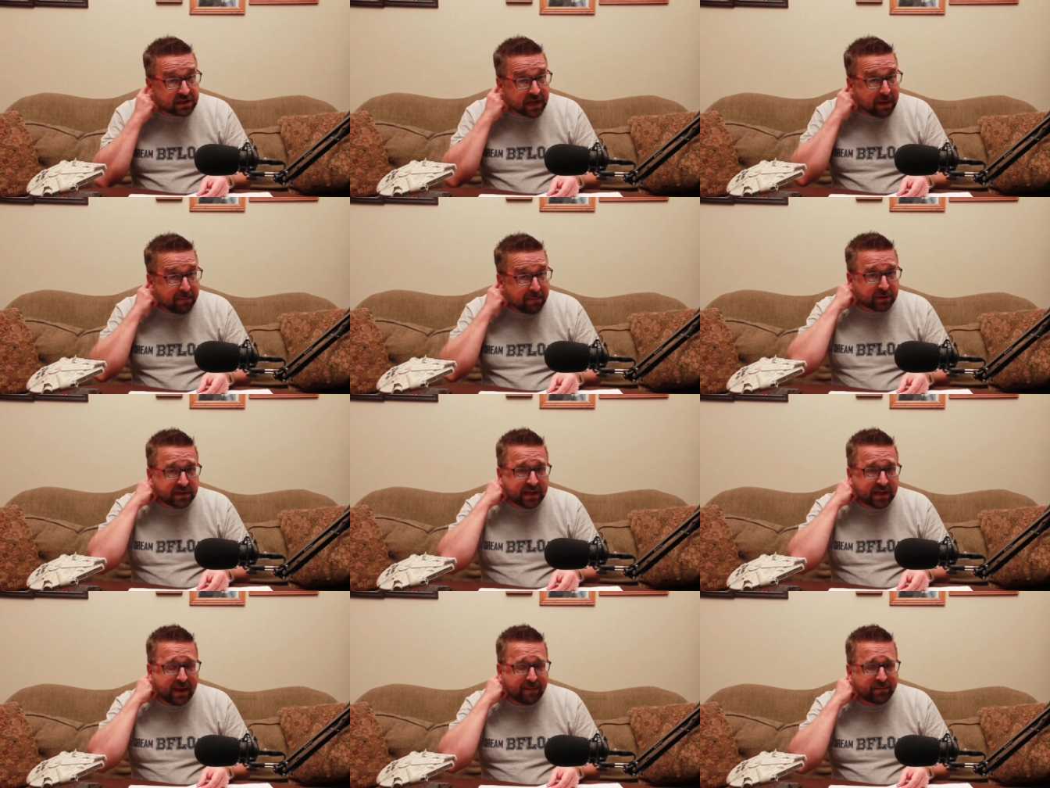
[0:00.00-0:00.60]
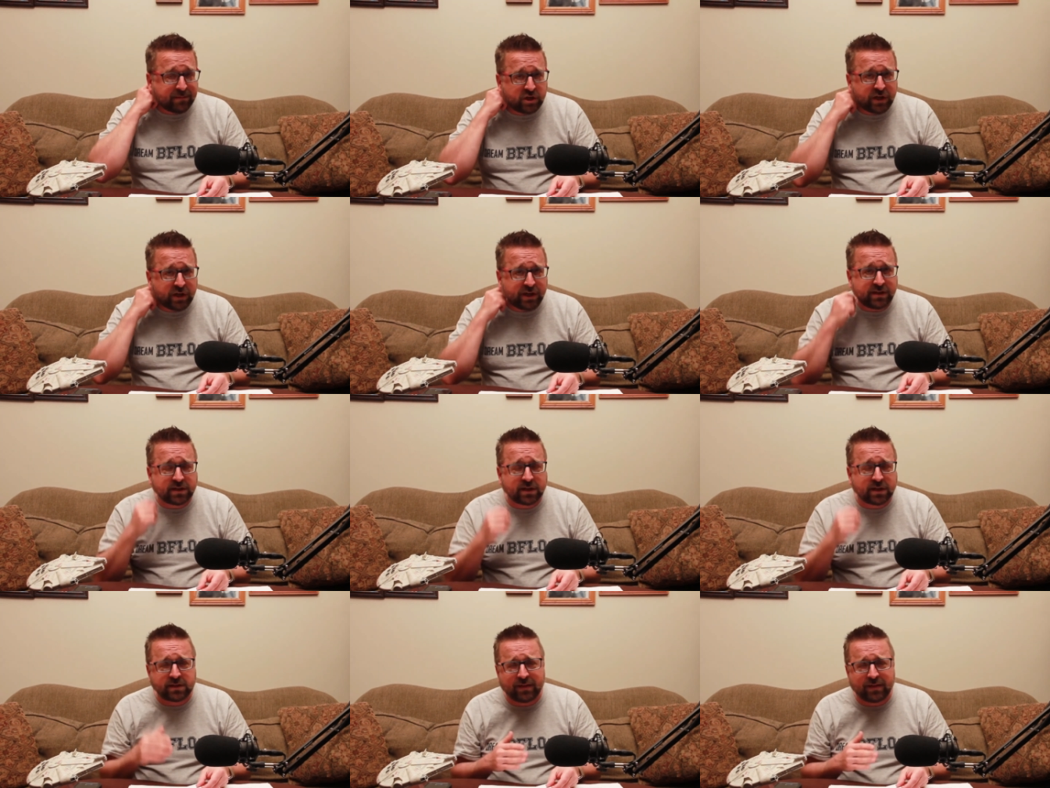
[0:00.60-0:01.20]
The disciples came
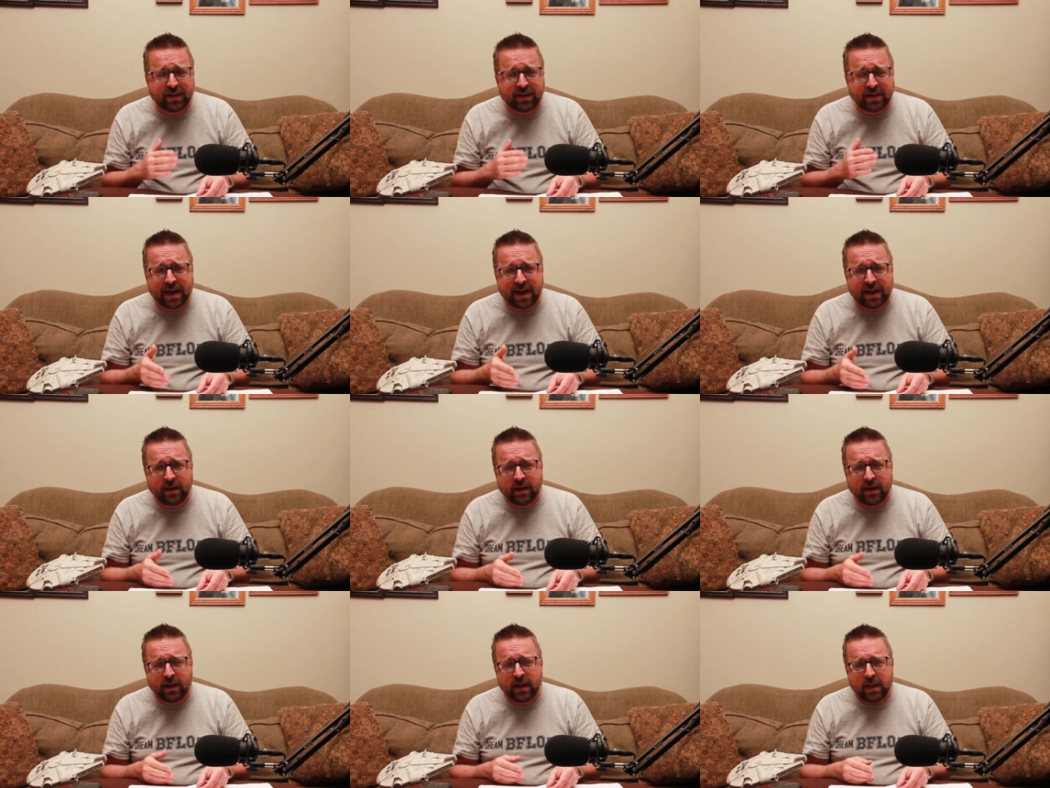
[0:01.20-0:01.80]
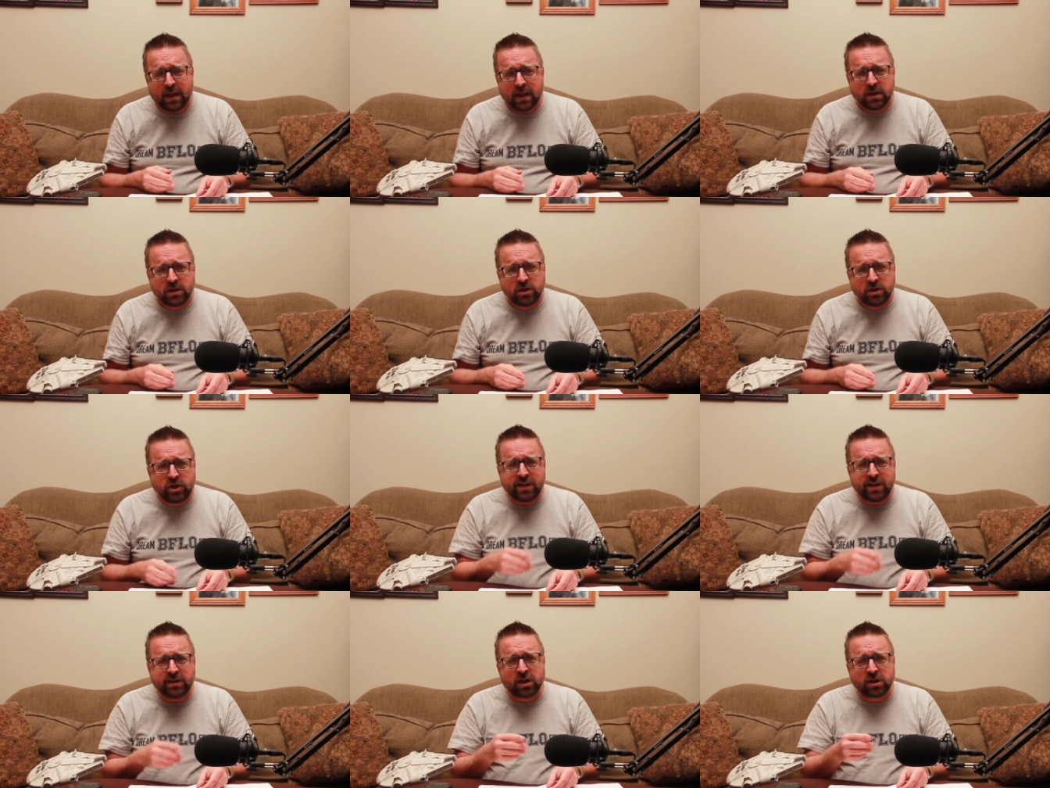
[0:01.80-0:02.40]
to Jesus and they said,
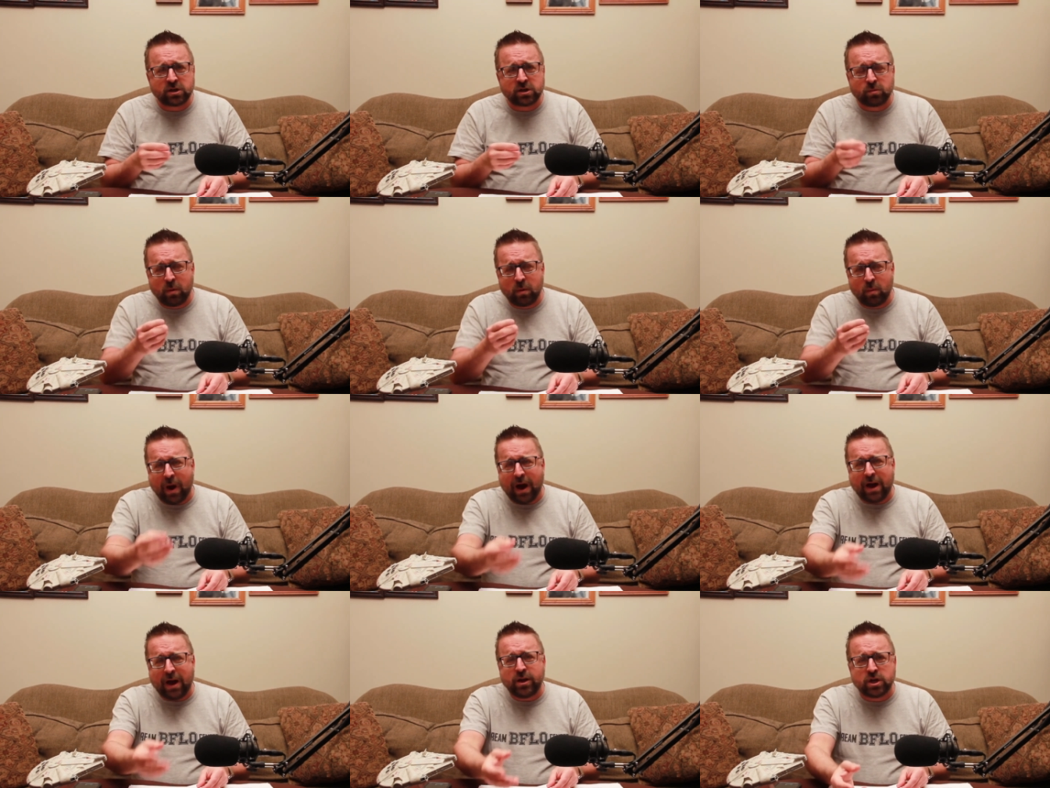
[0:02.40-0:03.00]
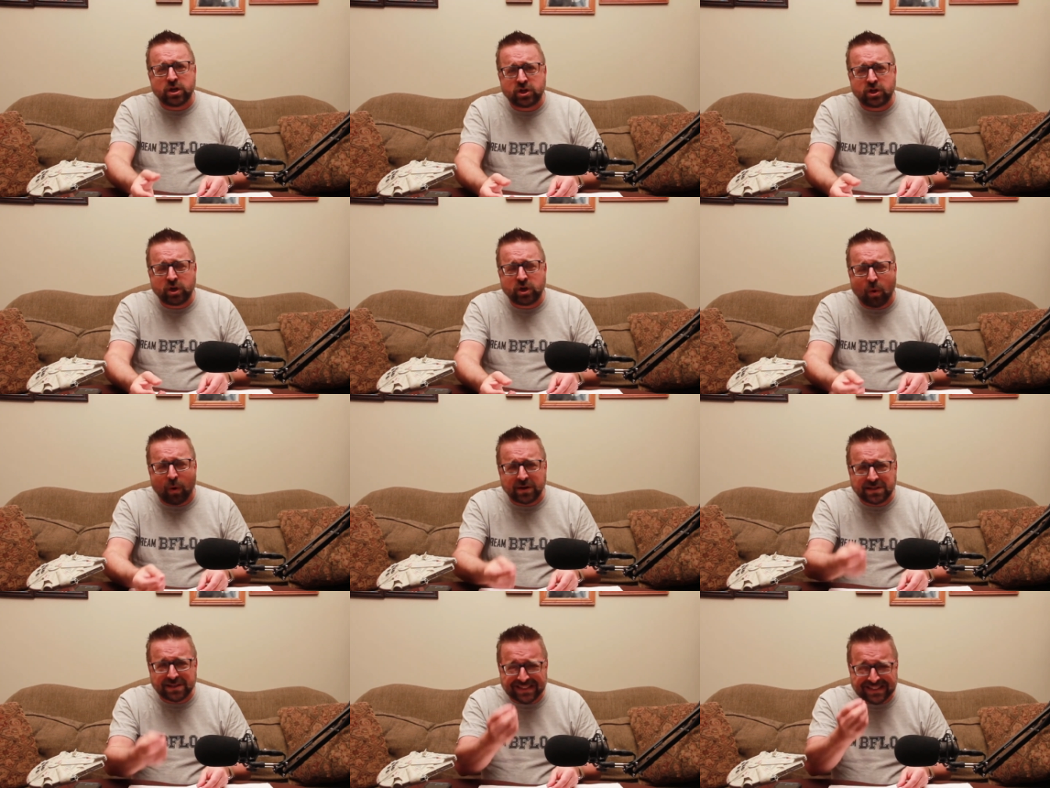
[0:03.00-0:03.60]
Jesus, we want
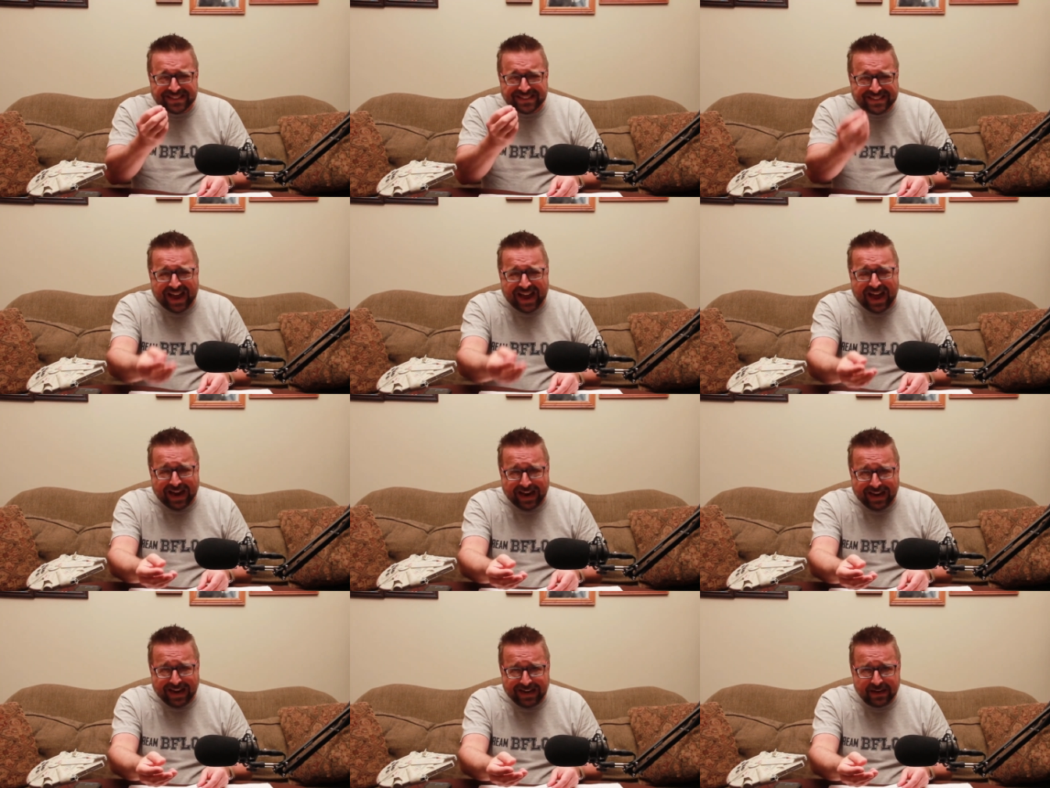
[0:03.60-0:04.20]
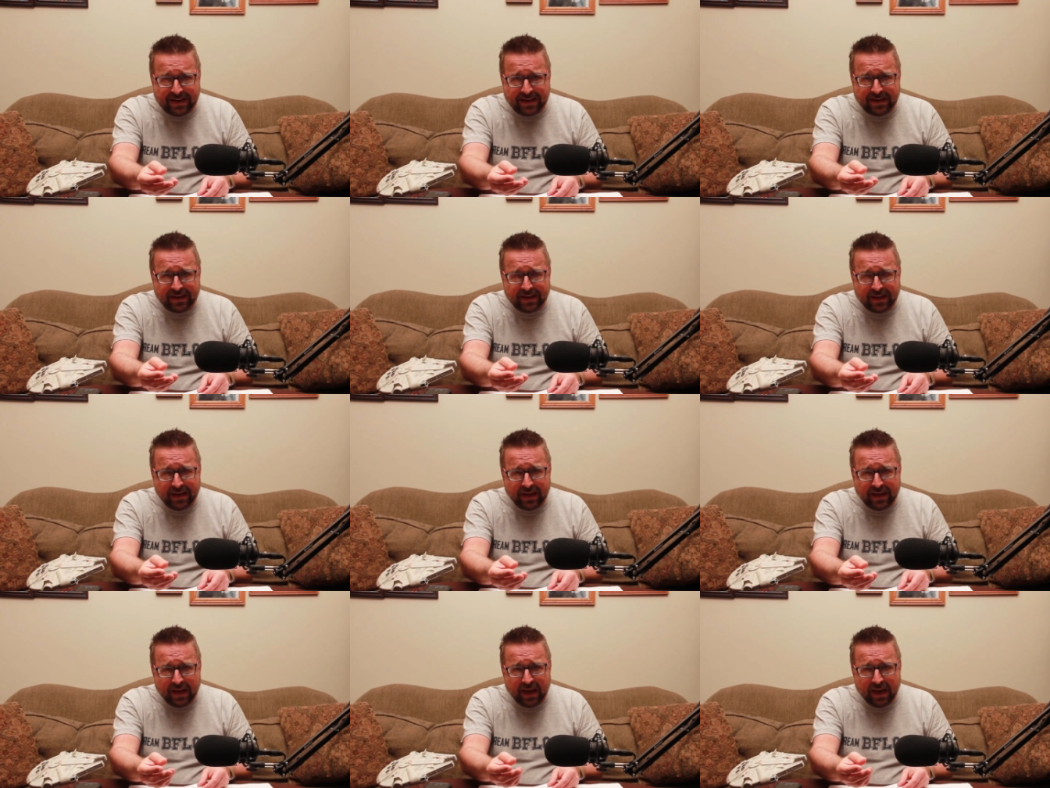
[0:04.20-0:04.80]
you to show us the sign